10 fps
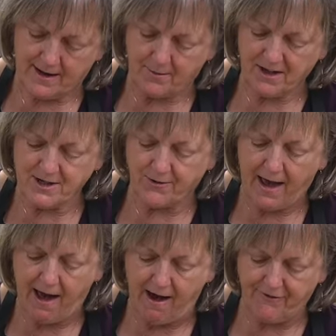And I'm gonna do
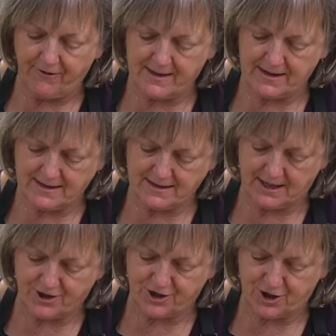half of this
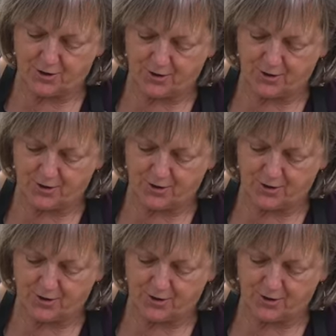and show